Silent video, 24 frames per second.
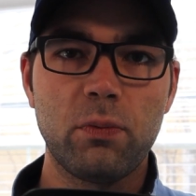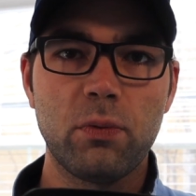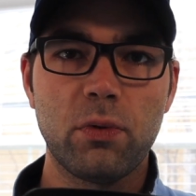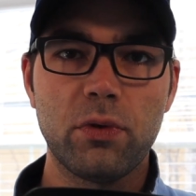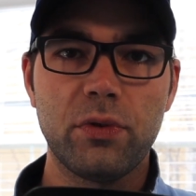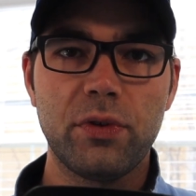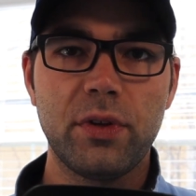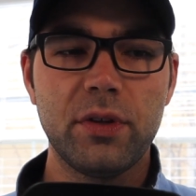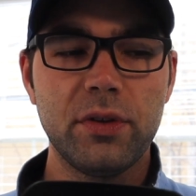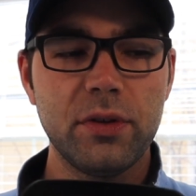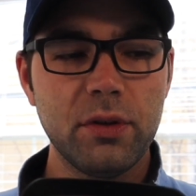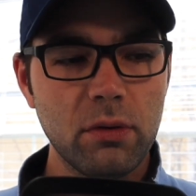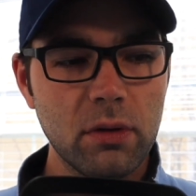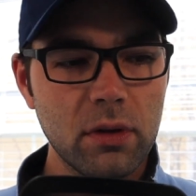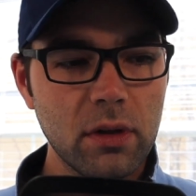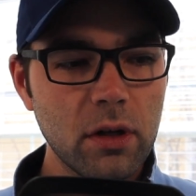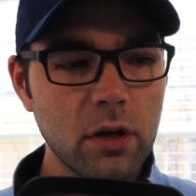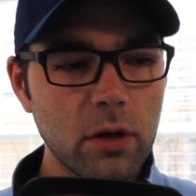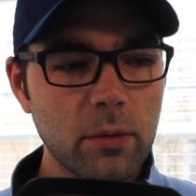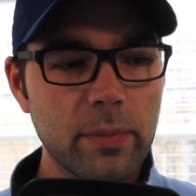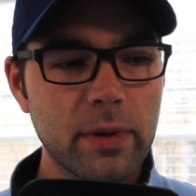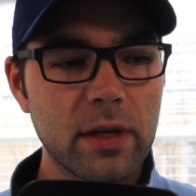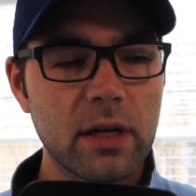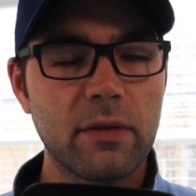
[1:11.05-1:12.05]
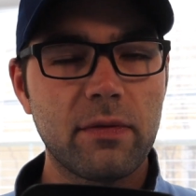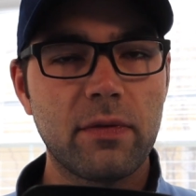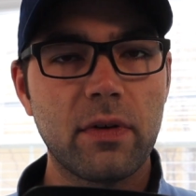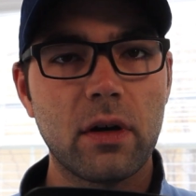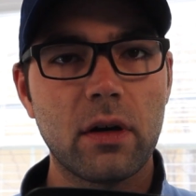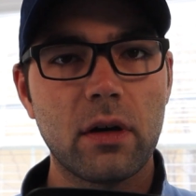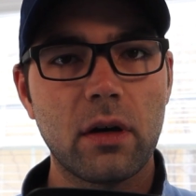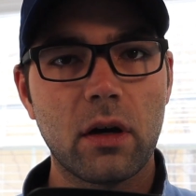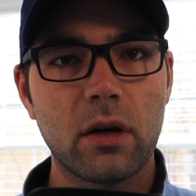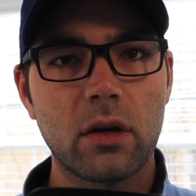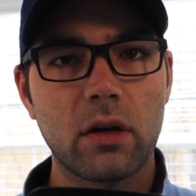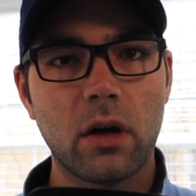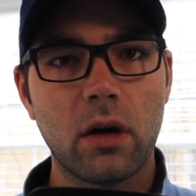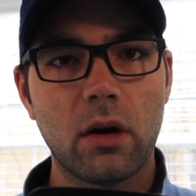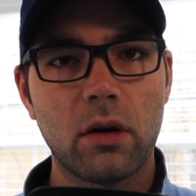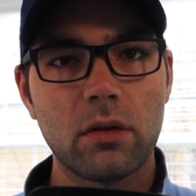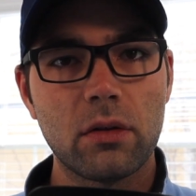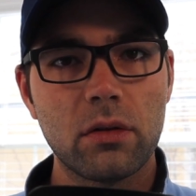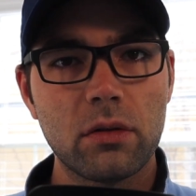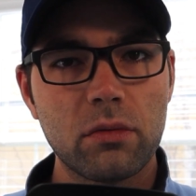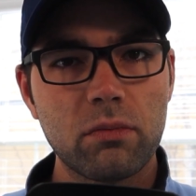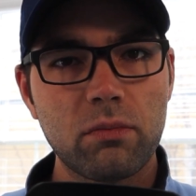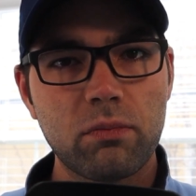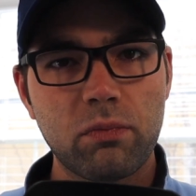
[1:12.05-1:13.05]
We'll do a little bit of a
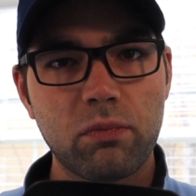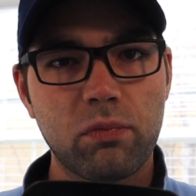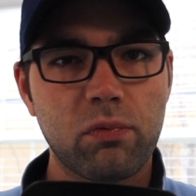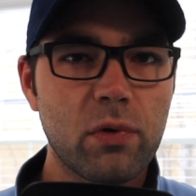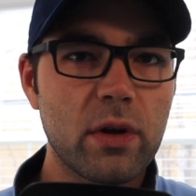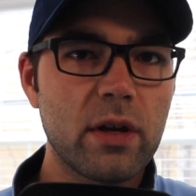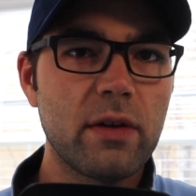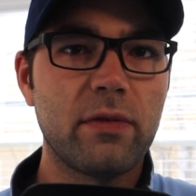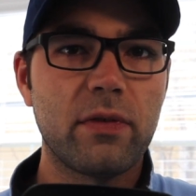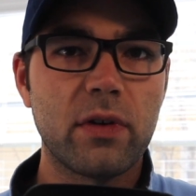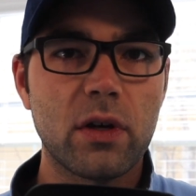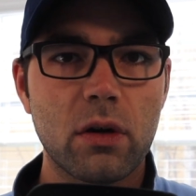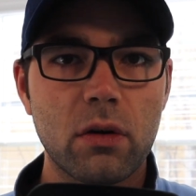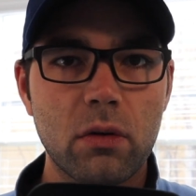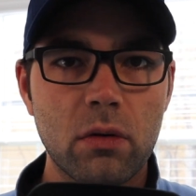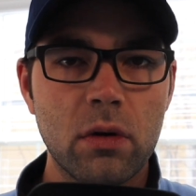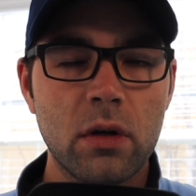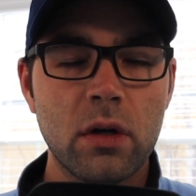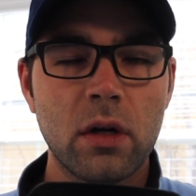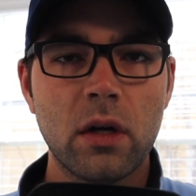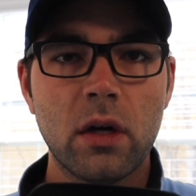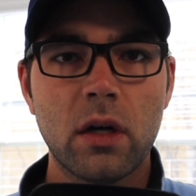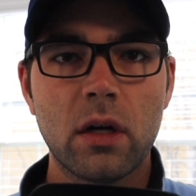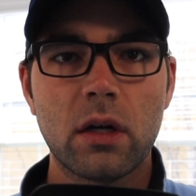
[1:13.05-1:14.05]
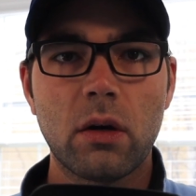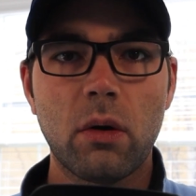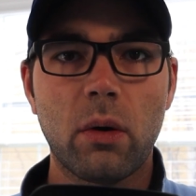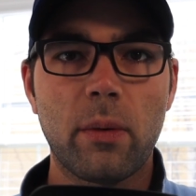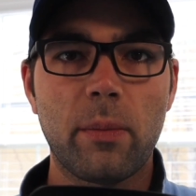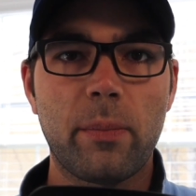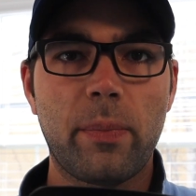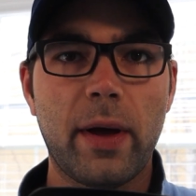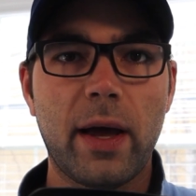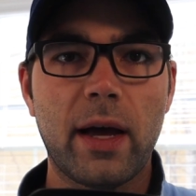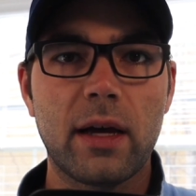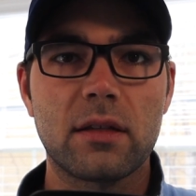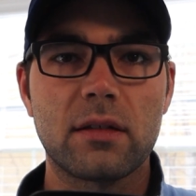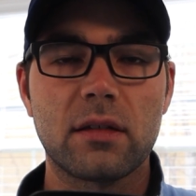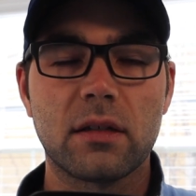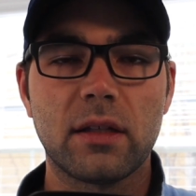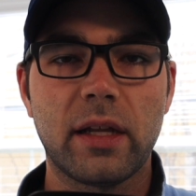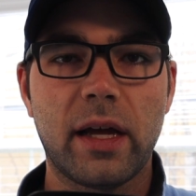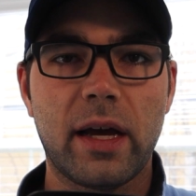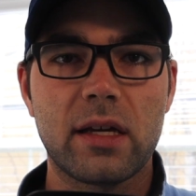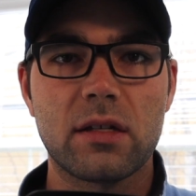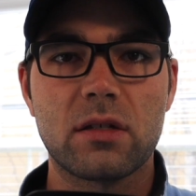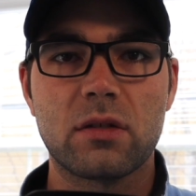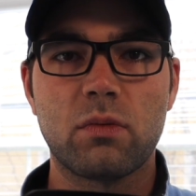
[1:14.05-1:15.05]
review going back to
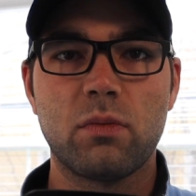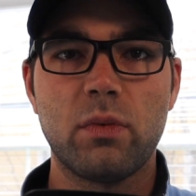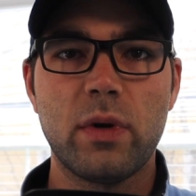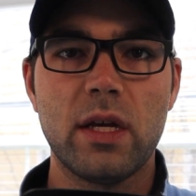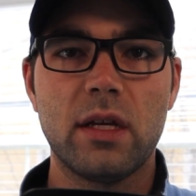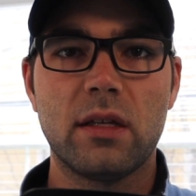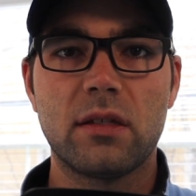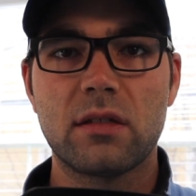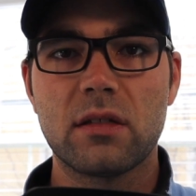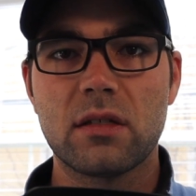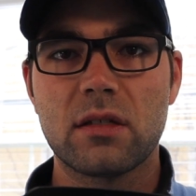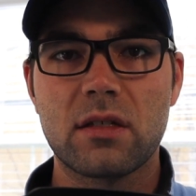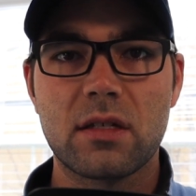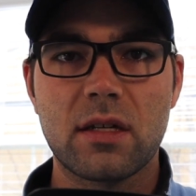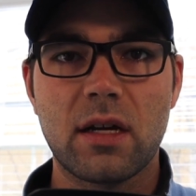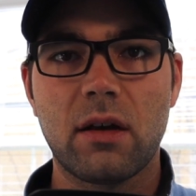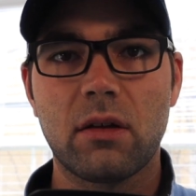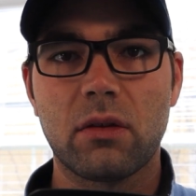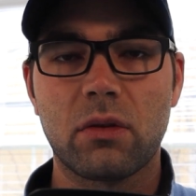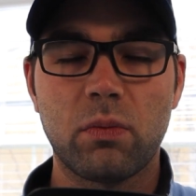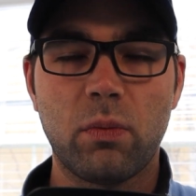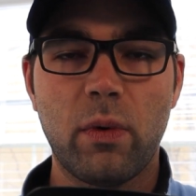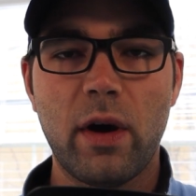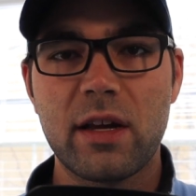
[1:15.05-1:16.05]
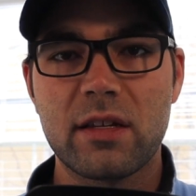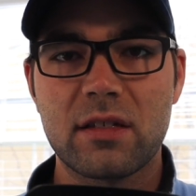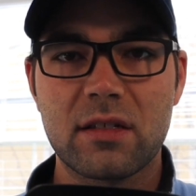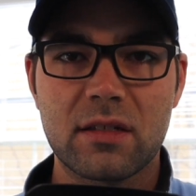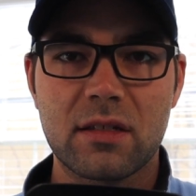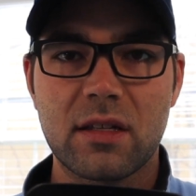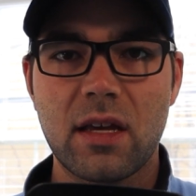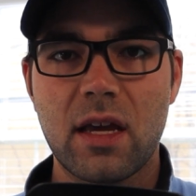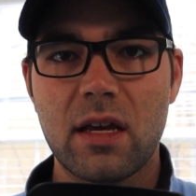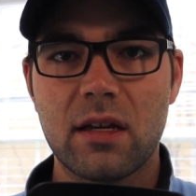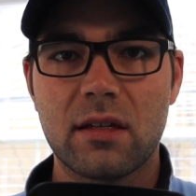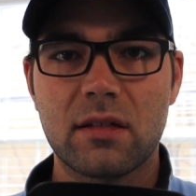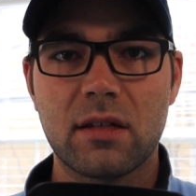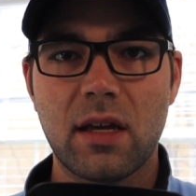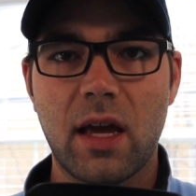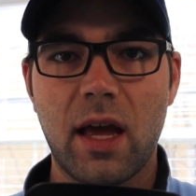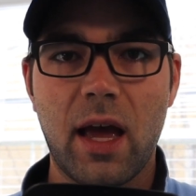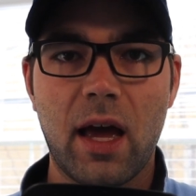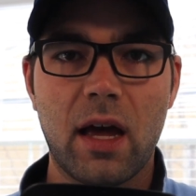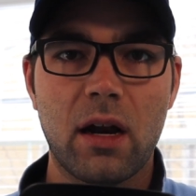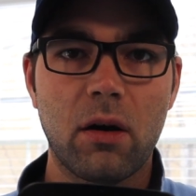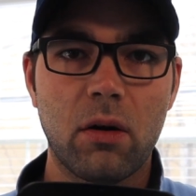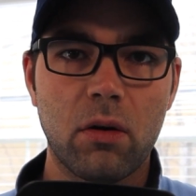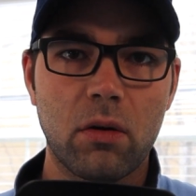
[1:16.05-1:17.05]
last week's Southwest Stakes
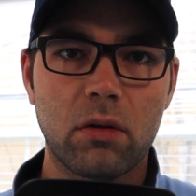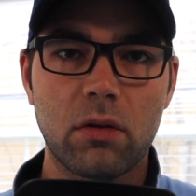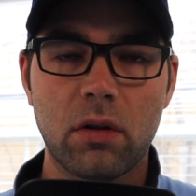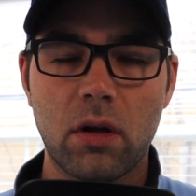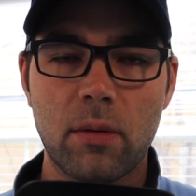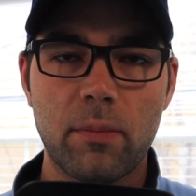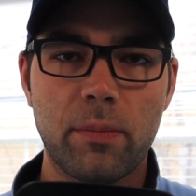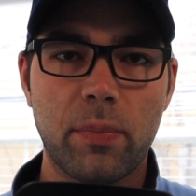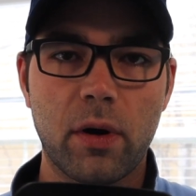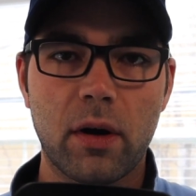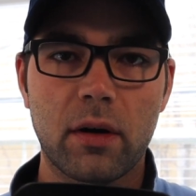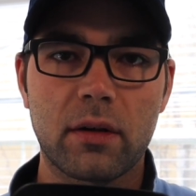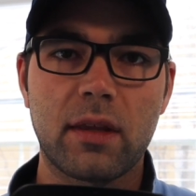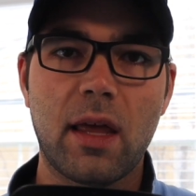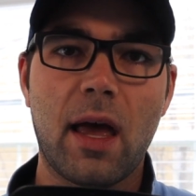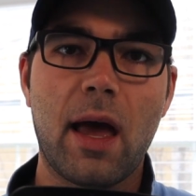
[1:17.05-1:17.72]
at Oaklawn Park.